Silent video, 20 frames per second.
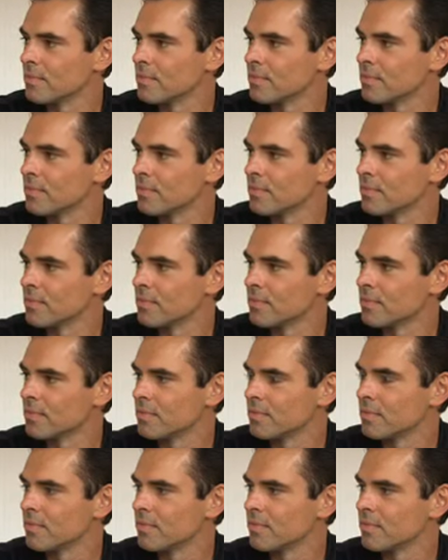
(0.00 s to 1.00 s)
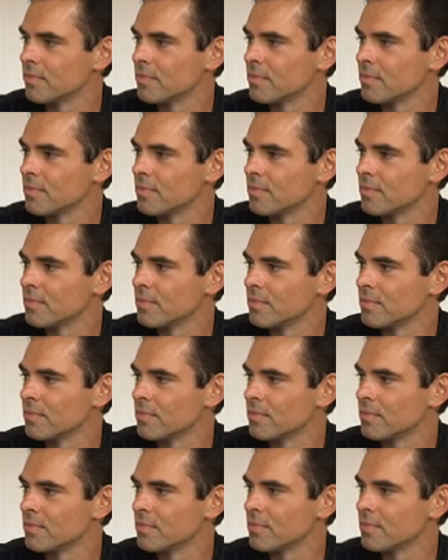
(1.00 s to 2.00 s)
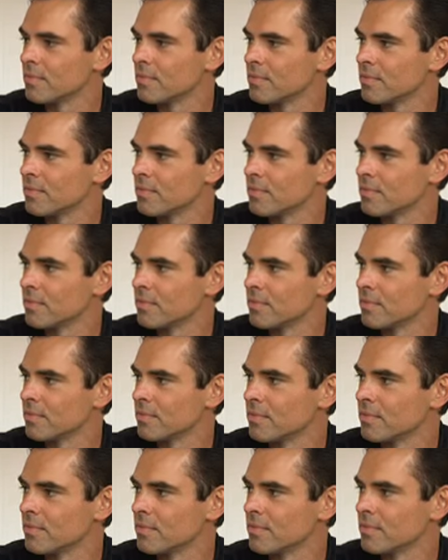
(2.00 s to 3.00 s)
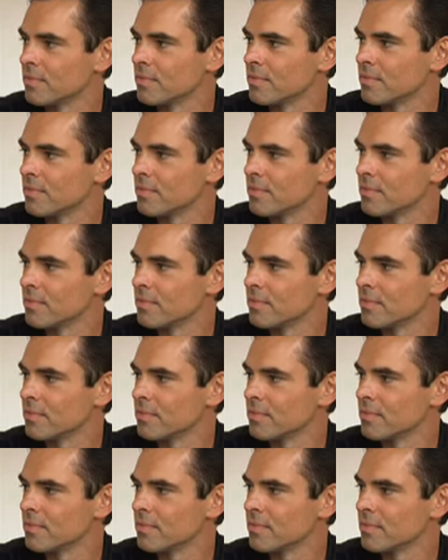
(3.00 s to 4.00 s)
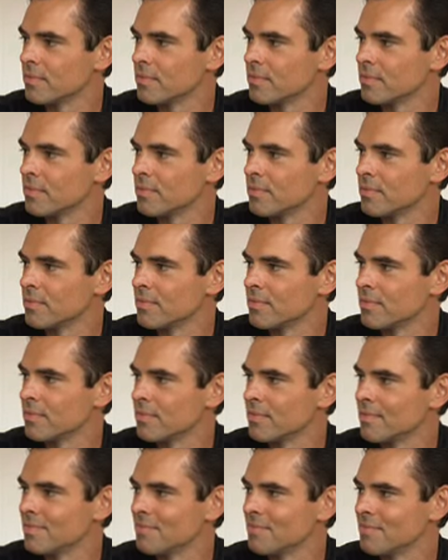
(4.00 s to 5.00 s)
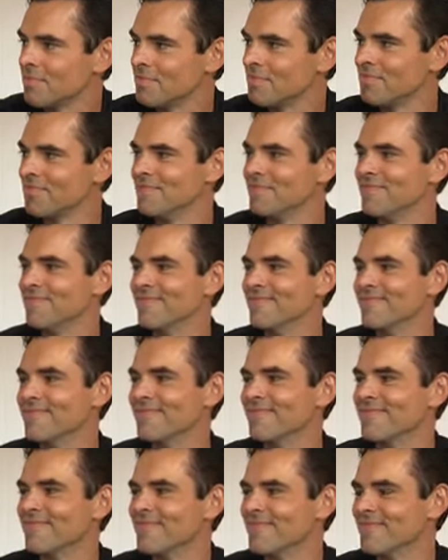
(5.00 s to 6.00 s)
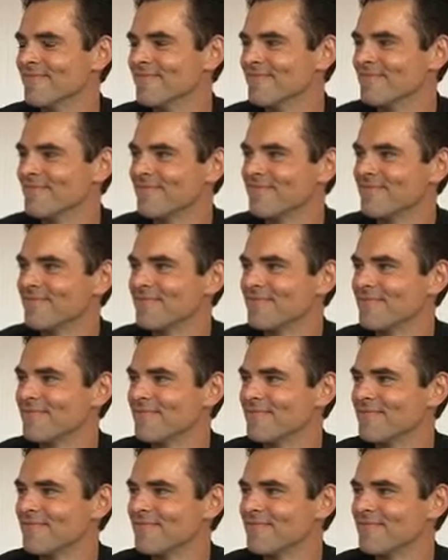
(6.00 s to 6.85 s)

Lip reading: [no speech]